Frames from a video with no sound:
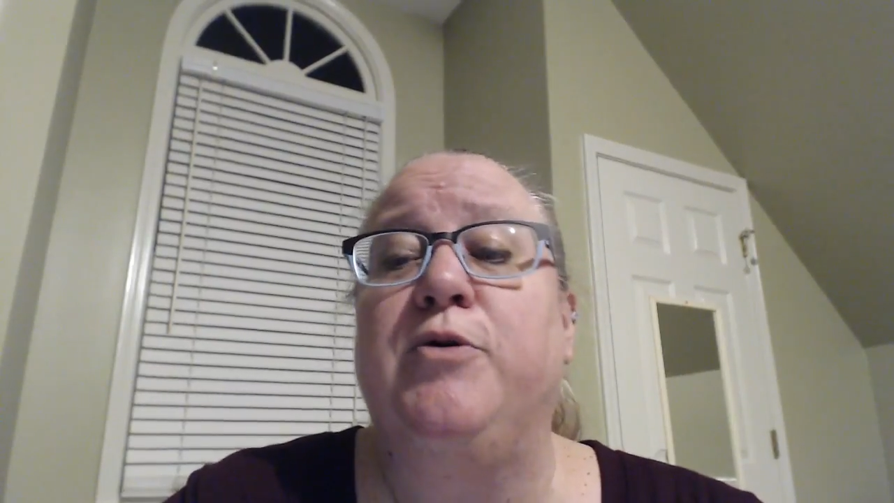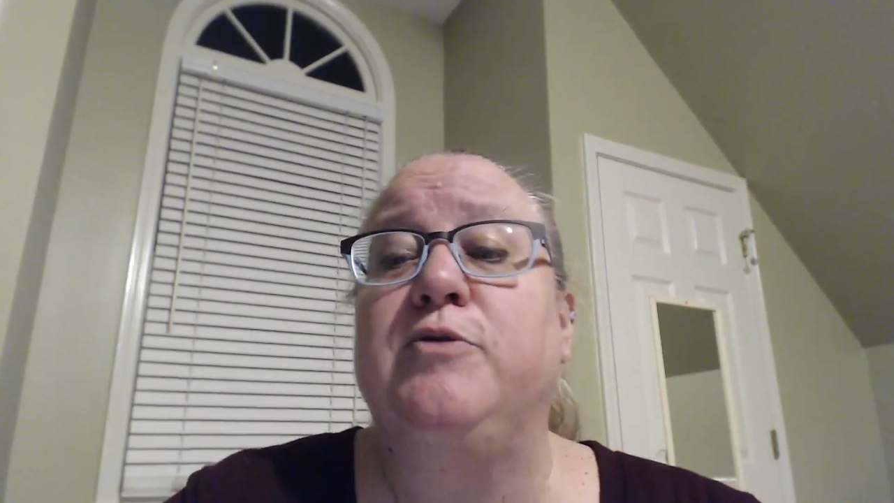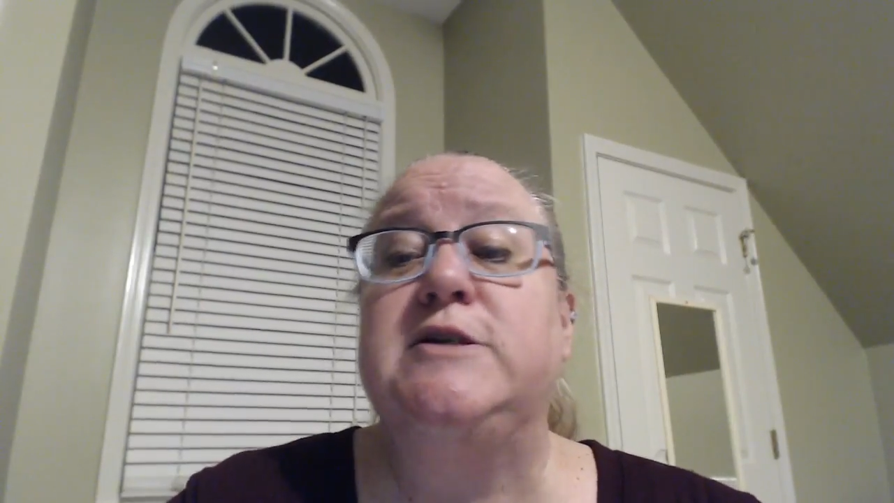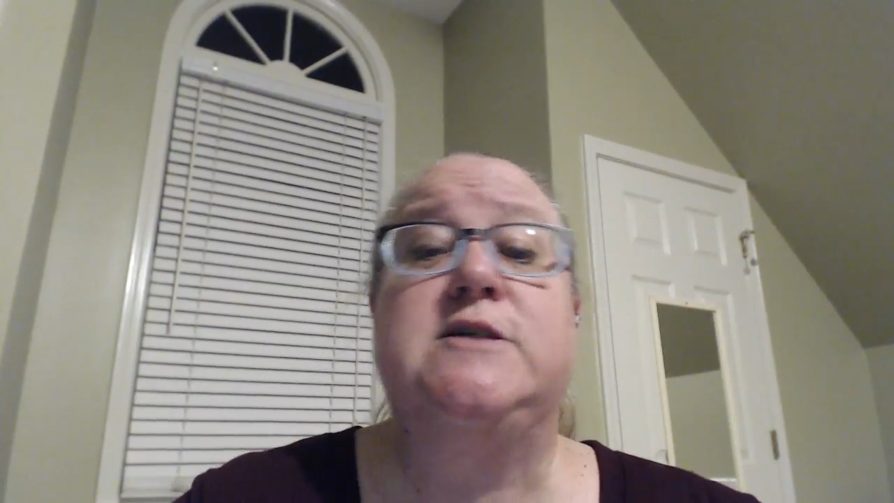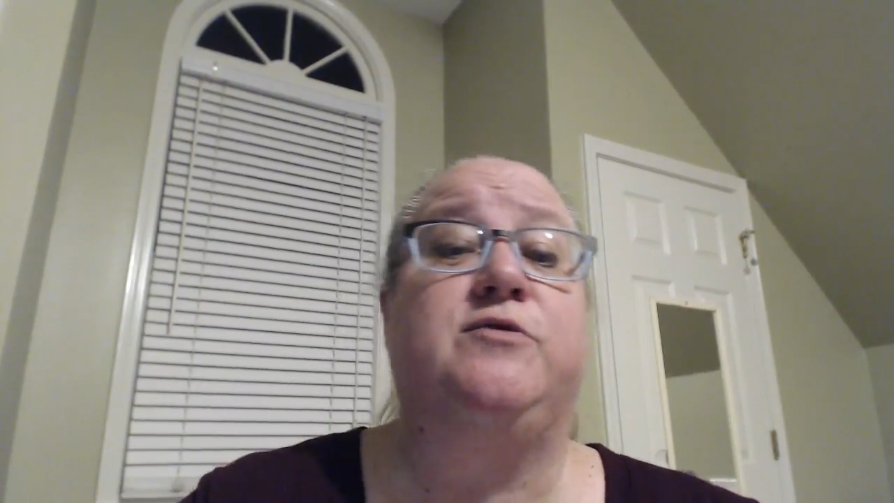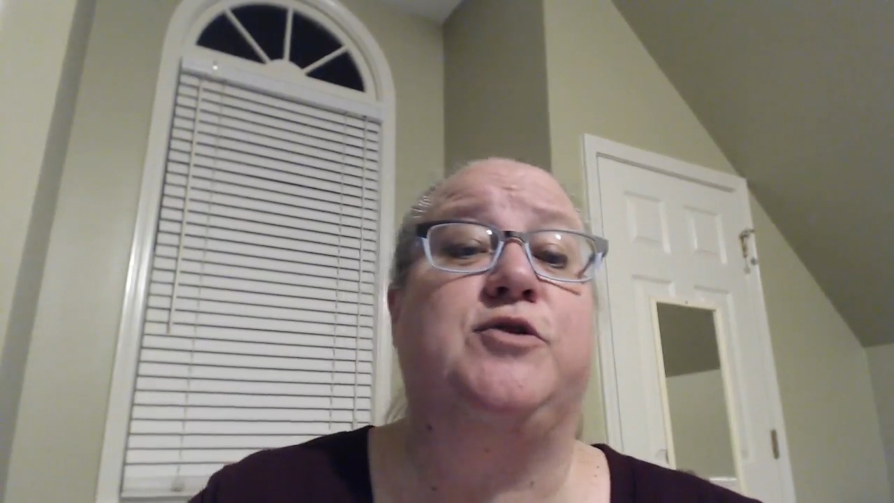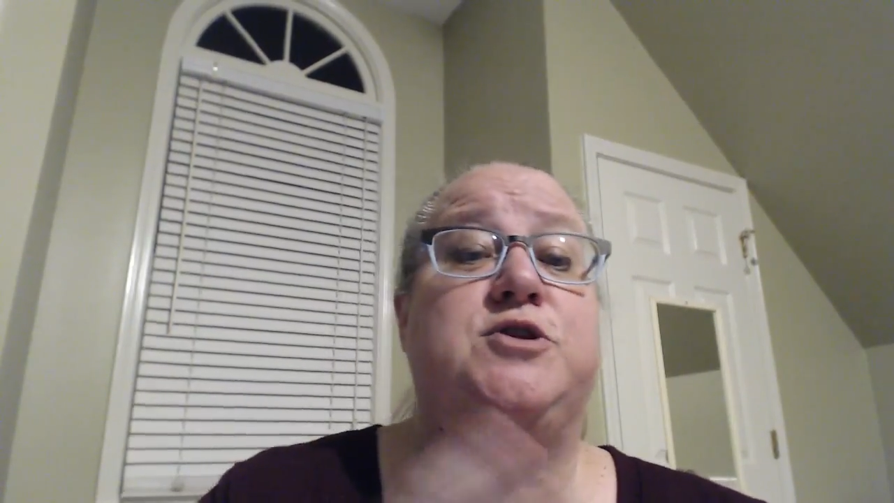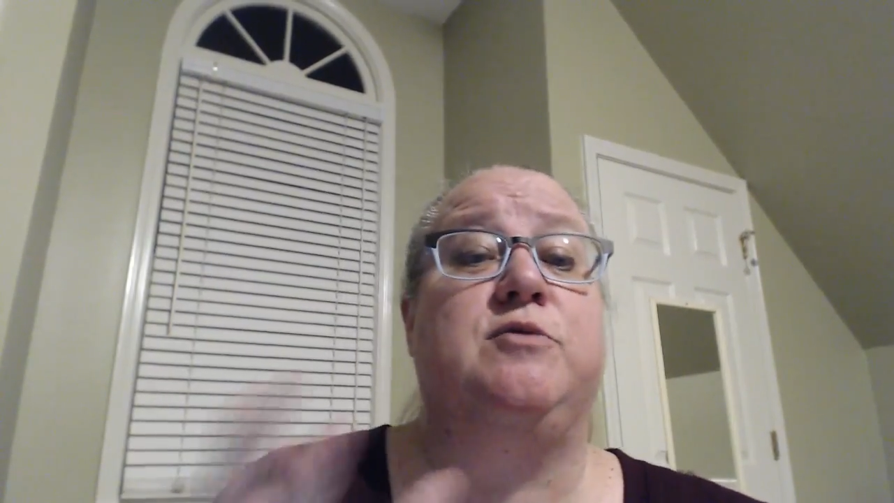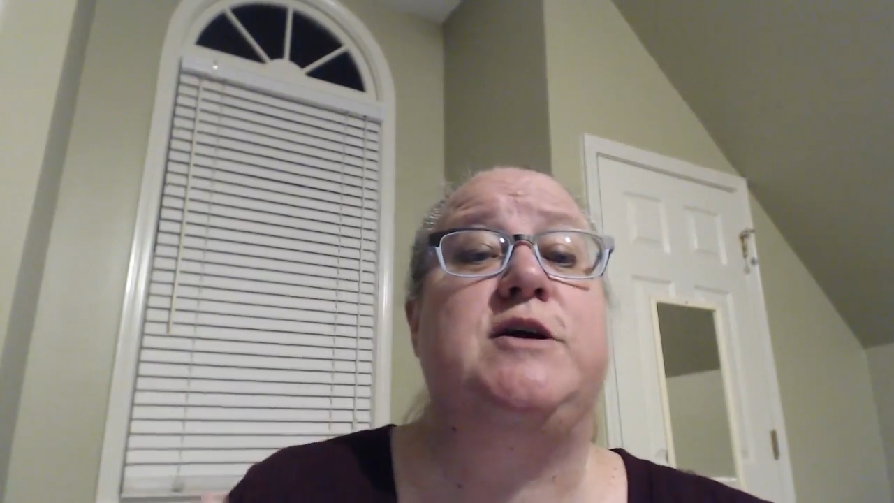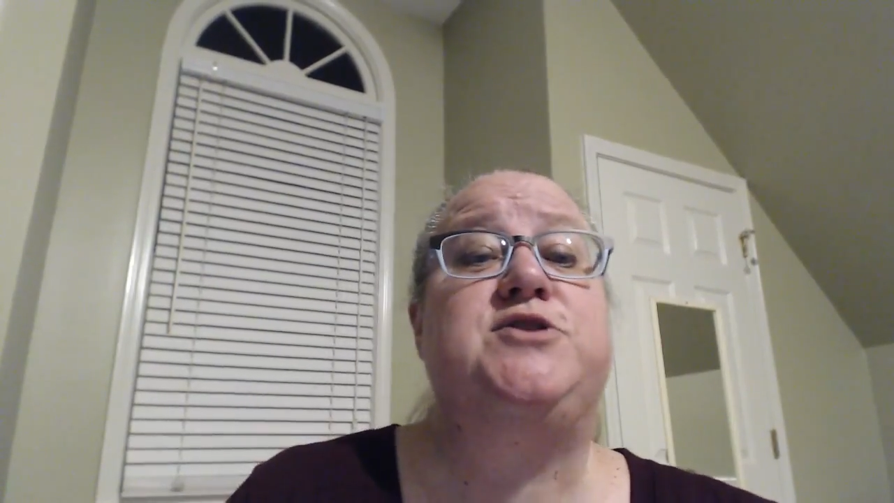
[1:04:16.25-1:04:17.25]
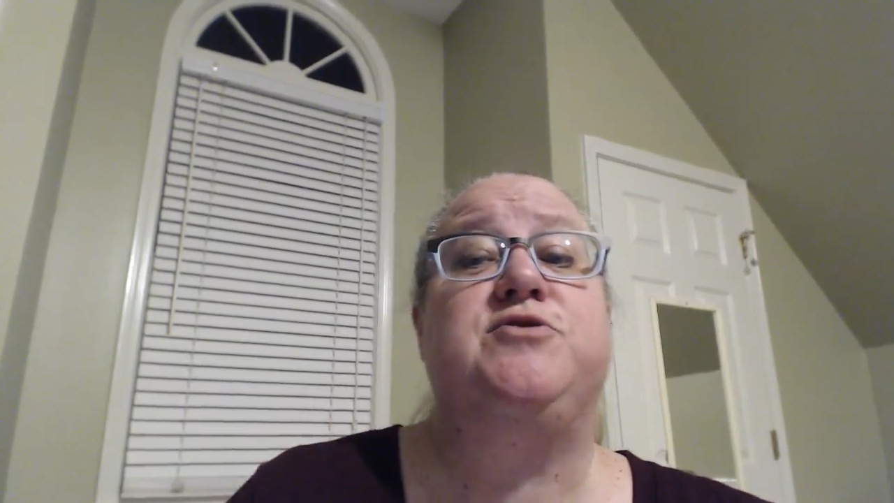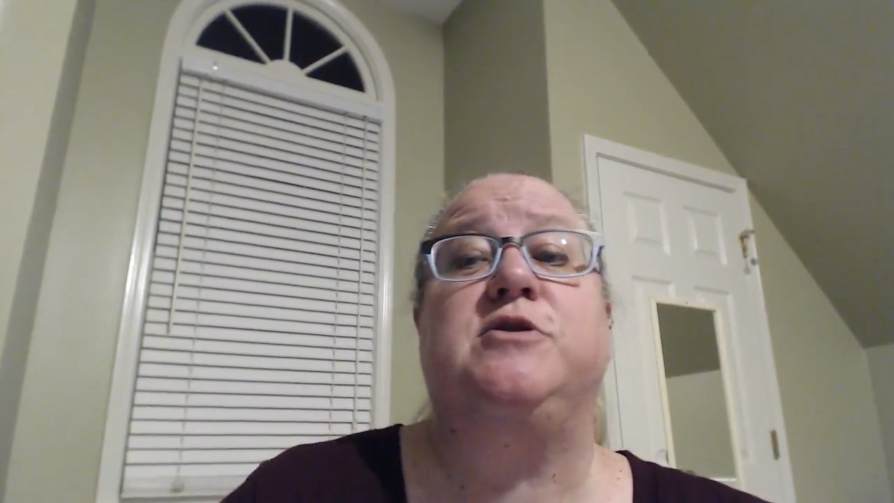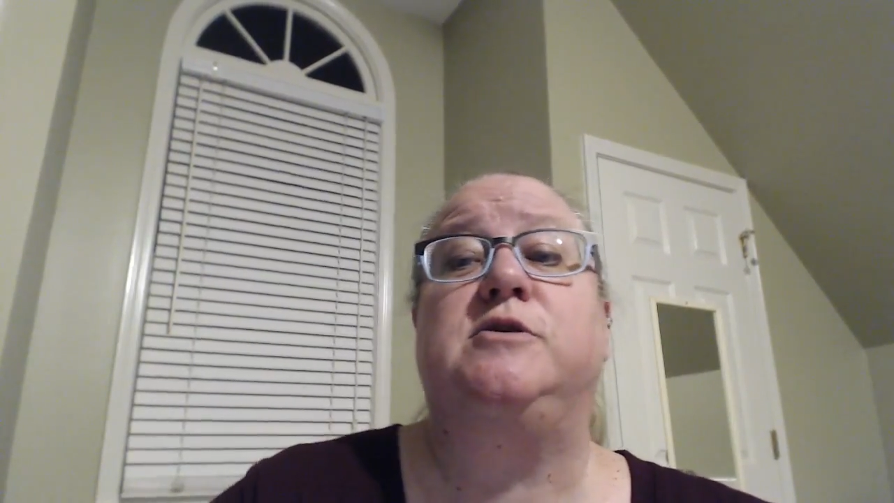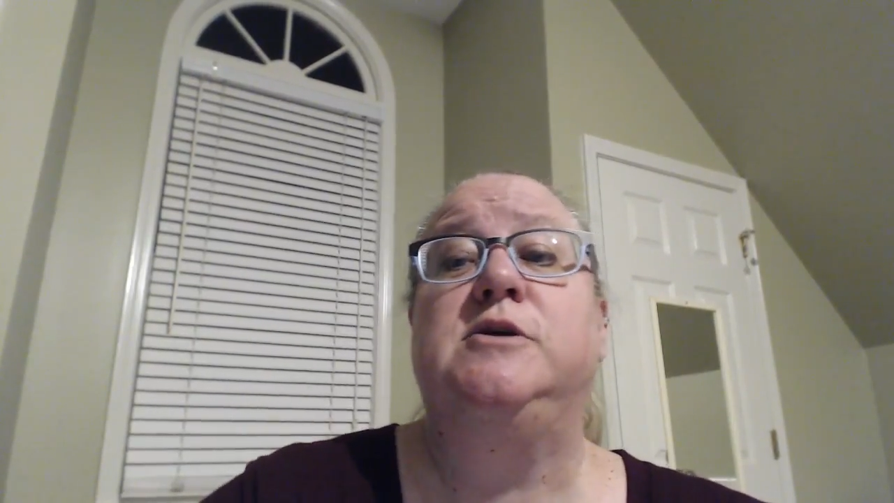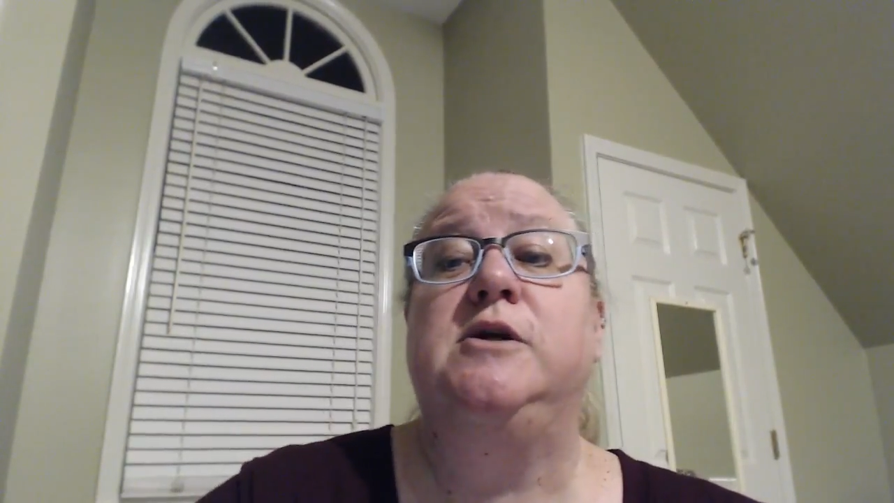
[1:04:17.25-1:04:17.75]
This is for terrestrial